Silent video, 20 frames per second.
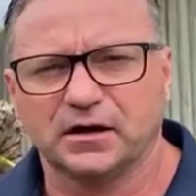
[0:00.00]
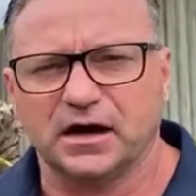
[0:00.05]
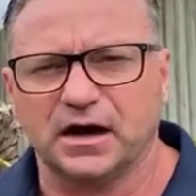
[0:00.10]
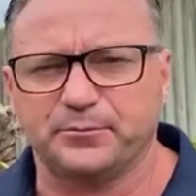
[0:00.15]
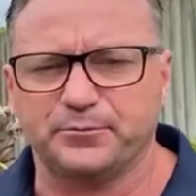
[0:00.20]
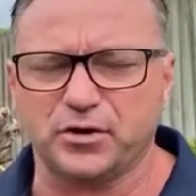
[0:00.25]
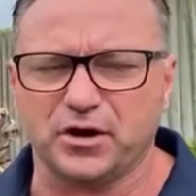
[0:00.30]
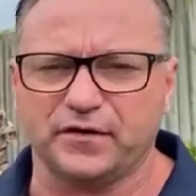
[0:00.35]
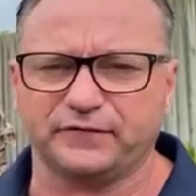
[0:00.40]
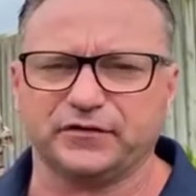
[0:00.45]
A
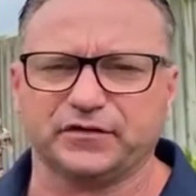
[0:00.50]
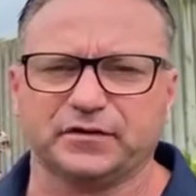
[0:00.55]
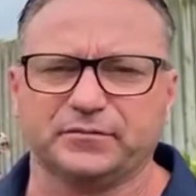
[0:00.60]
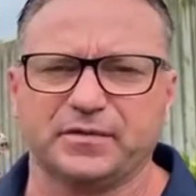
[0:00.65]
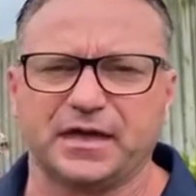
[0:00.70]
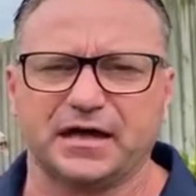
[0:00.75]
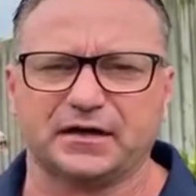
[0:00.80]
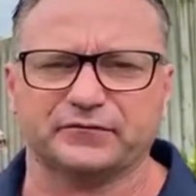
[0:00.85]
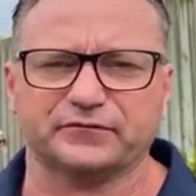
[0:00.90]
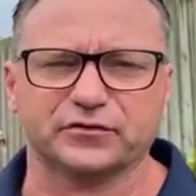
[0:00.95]
perfect
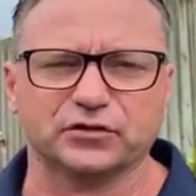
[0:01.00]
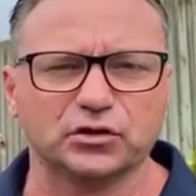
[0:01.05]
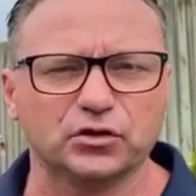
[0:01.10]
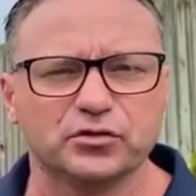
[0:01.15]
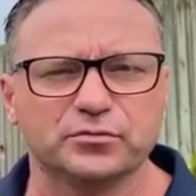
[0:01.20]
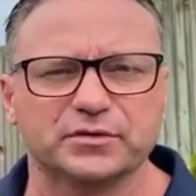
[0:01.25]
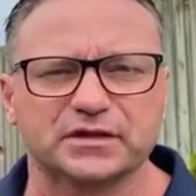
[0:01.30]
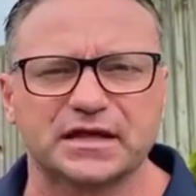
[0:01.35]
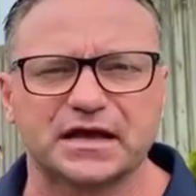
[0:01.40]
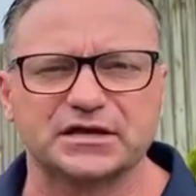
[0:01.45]
amount of
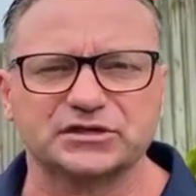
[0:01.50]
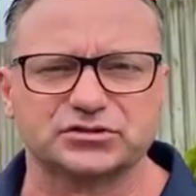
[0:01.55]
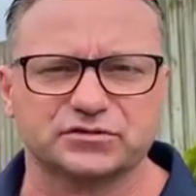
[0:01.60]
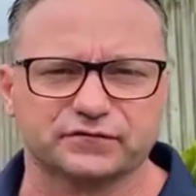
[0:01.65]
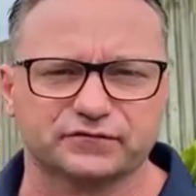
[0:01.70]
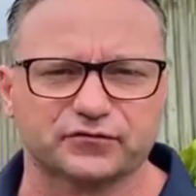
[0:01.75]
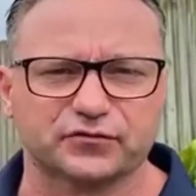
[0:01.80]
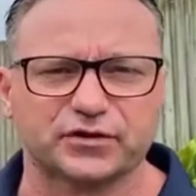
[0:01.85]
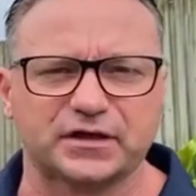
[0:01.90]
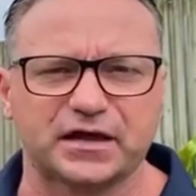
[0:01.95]

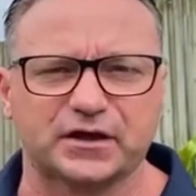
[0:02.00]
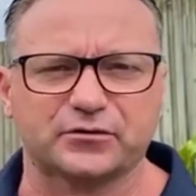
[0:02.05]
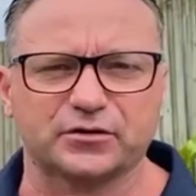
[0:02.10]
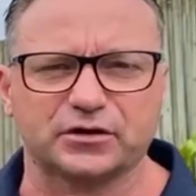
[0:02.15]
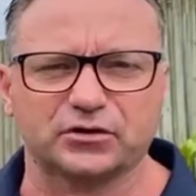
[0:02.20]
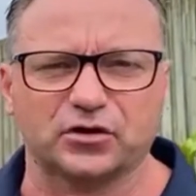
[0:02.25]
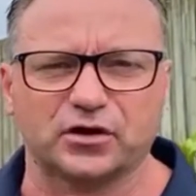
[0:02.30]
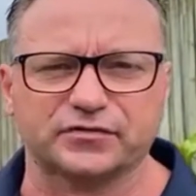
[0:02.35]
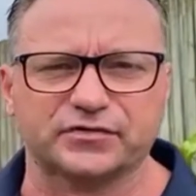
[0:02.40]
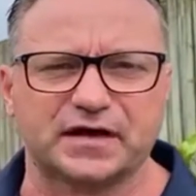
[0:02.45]
illumination for an
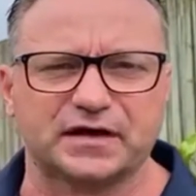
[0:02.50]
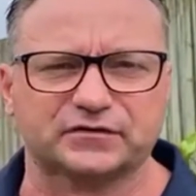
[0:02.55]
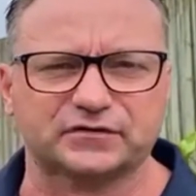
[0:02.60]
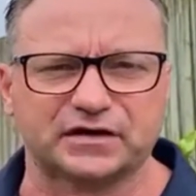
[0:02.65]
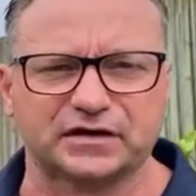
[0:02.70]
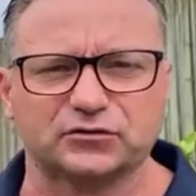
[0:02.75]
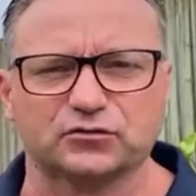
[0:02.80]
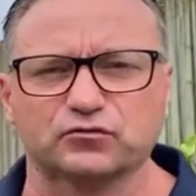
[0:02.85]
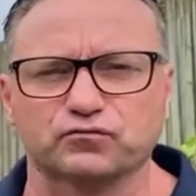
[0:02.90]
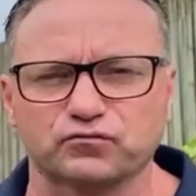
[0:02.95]
area like that. It's
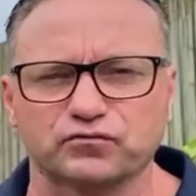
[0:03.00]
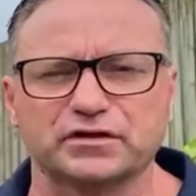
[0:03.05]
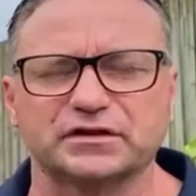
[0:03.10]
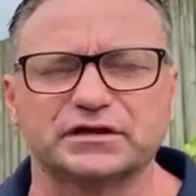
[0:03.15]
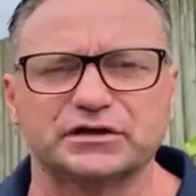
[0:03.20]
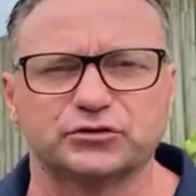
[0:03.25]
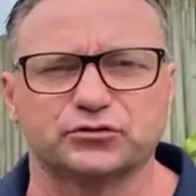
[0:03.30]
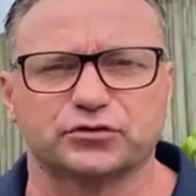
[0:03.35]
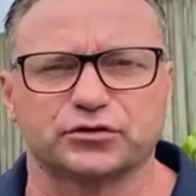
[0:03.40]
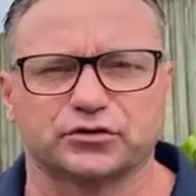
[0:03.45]
going to look
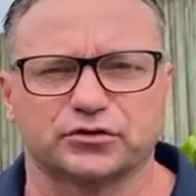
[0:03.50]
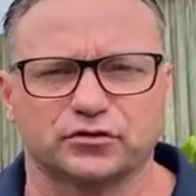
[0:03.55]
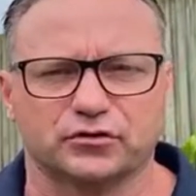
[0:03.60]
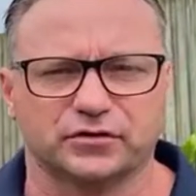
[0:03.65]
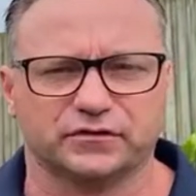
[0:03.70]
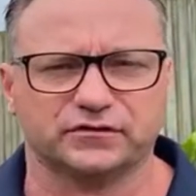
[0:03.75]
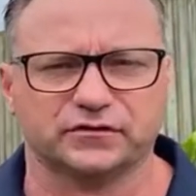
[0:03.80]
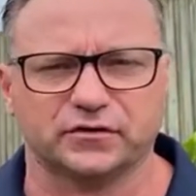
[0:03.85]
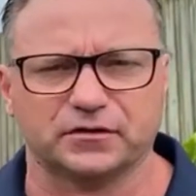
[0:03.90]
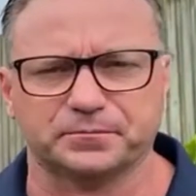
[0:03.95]
really good at
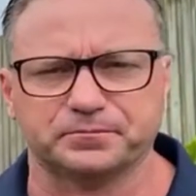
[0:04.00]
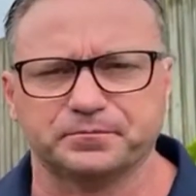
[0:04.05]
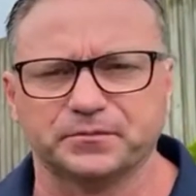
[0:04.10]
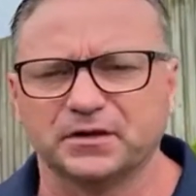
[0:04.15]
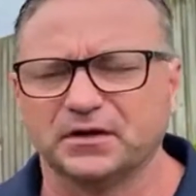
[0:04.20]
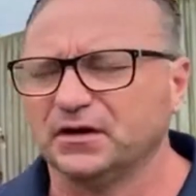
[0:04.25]
night time.